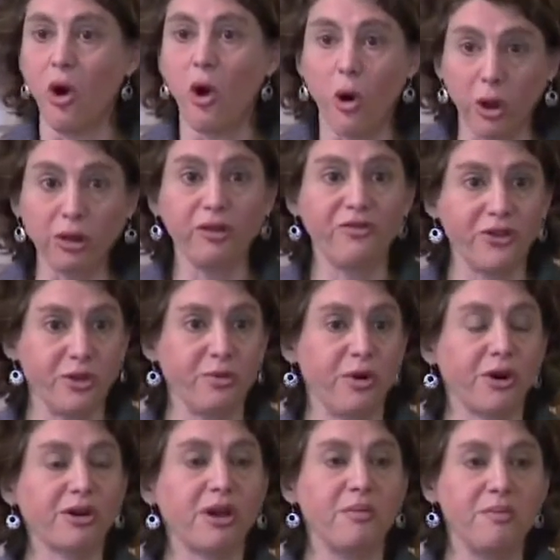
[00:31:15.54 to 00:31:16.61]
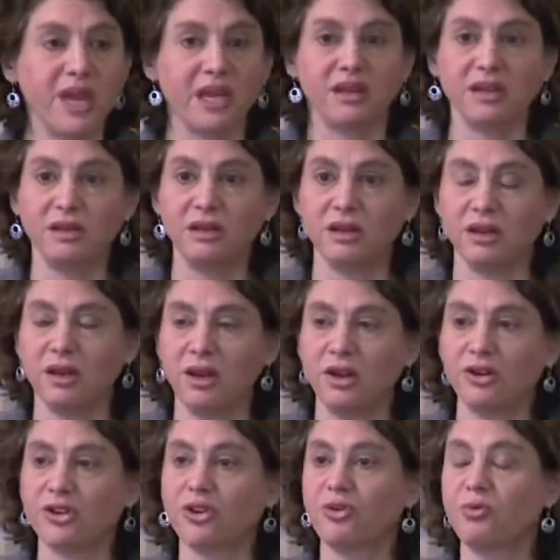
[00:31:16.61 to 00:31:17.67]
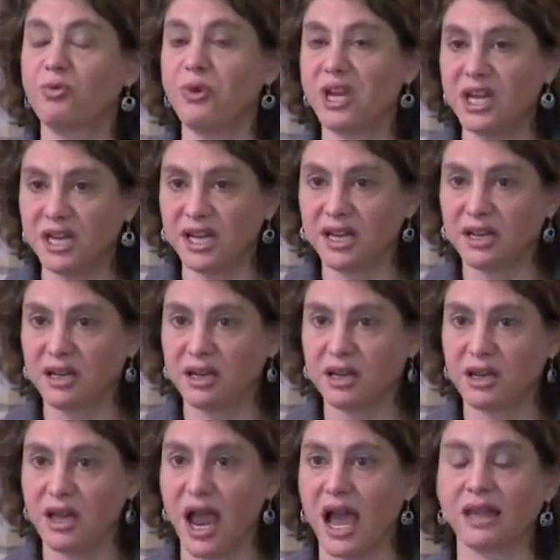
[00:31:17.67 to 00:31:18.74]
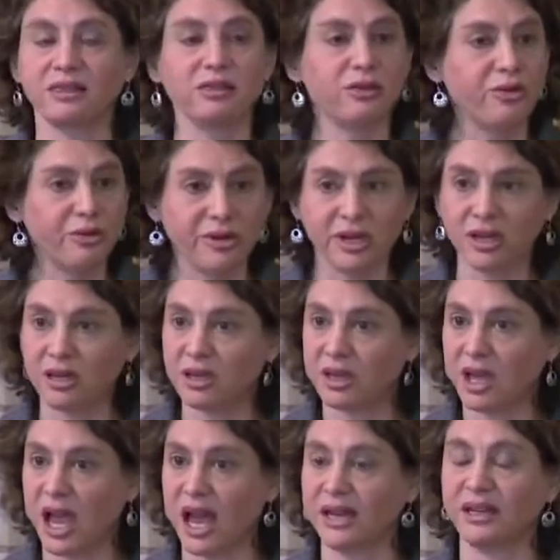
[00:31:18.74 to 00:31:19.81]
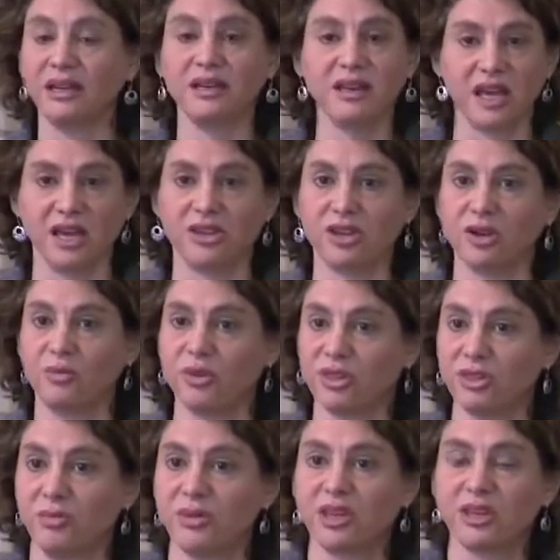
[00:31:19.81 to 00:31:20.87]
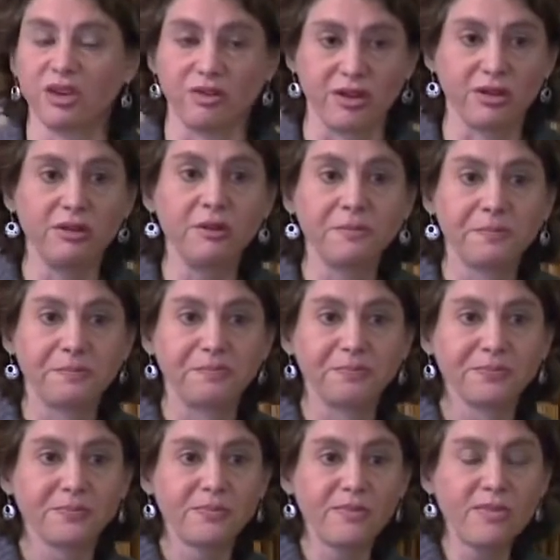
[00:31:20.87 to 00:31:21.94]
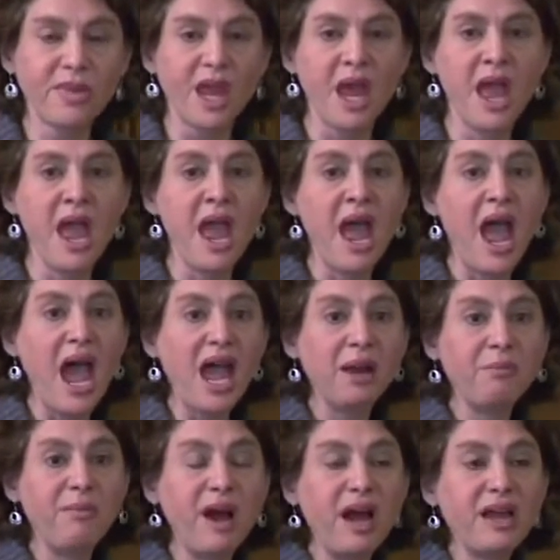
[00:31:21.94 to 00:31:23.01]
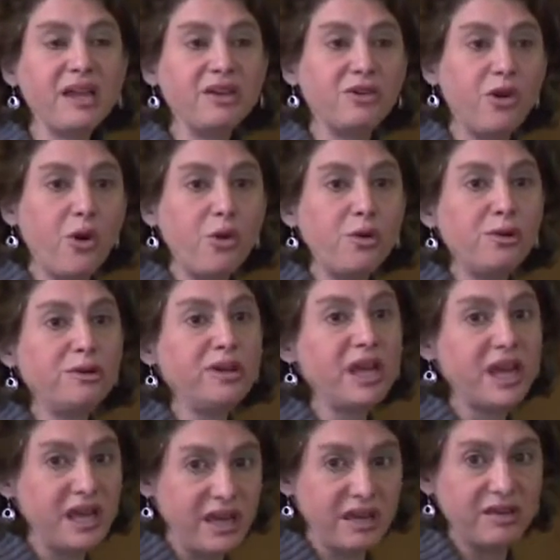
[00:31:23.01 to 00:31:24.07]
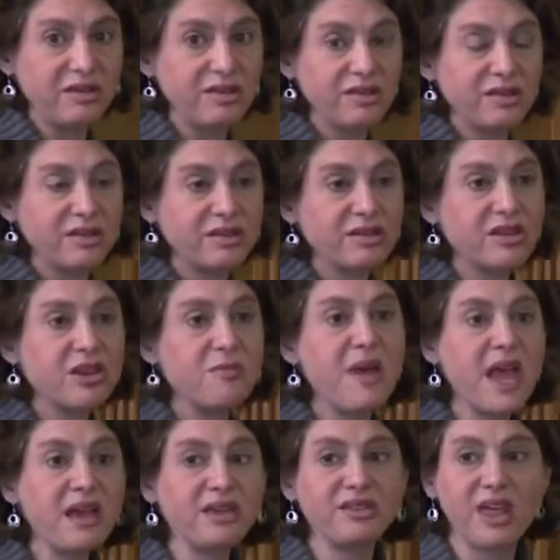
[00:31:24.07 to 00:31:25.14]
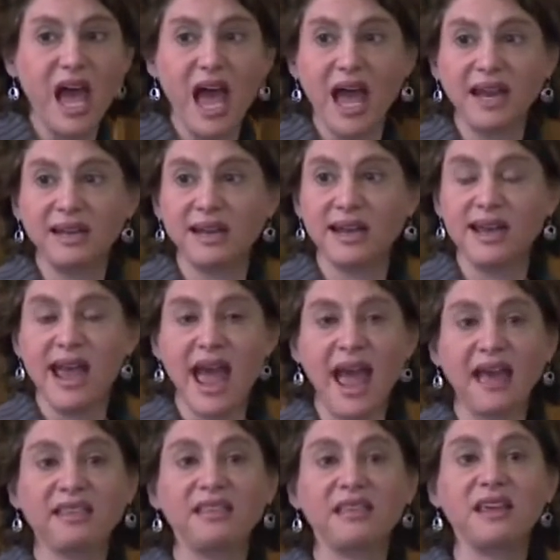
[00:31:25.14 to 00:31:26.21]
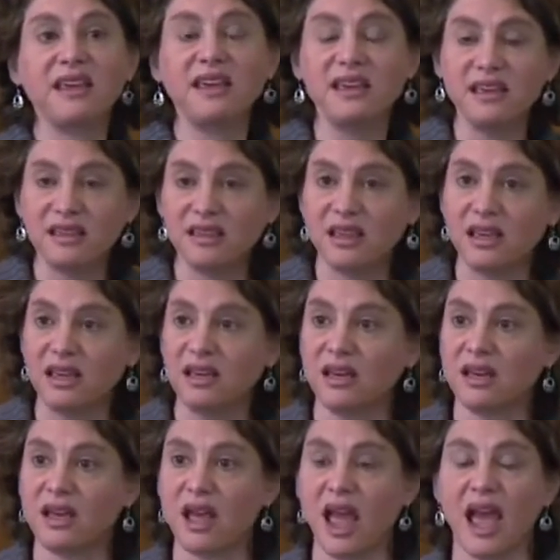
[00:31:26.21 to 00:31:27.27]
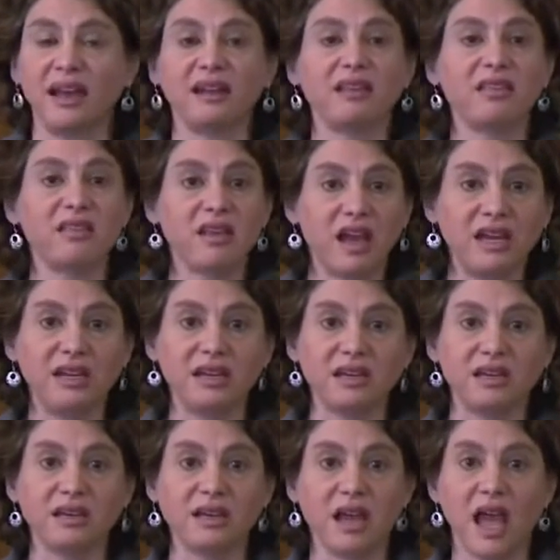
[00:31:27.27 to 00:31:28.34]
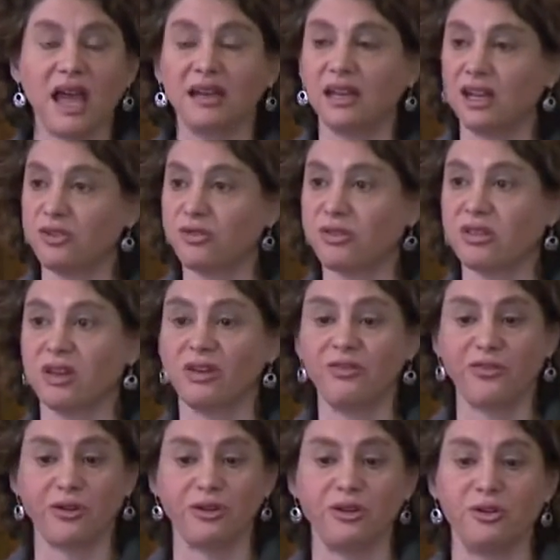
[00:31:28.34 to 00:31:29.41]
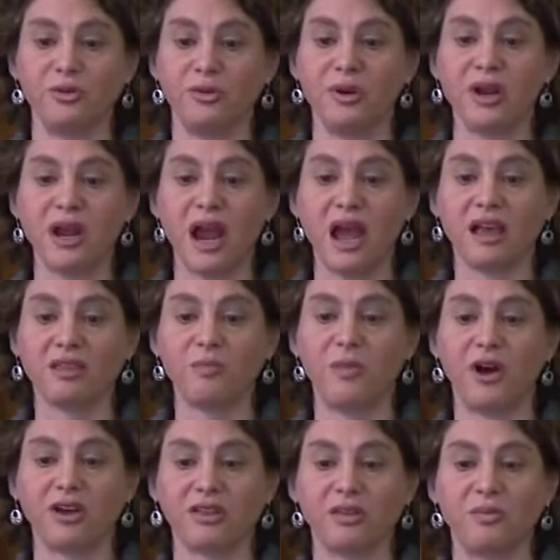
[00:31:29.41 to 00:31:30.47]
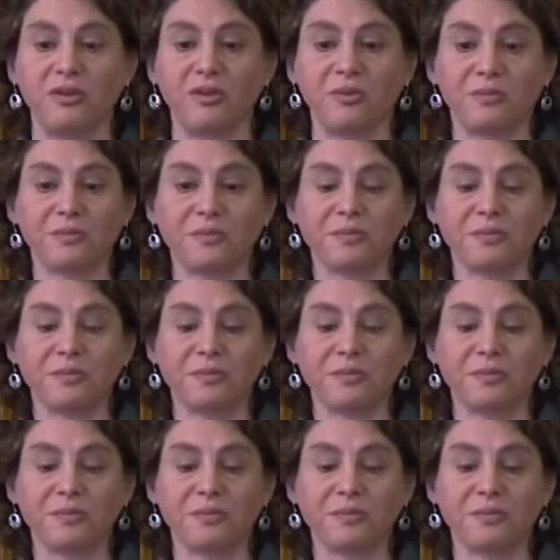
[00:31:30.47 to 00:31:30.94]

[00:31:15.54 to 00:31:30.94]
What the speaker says: all of you are committed to reading and learning and engaging with the material. And my goal is to make that as easy and exciting and interesting for you as possible.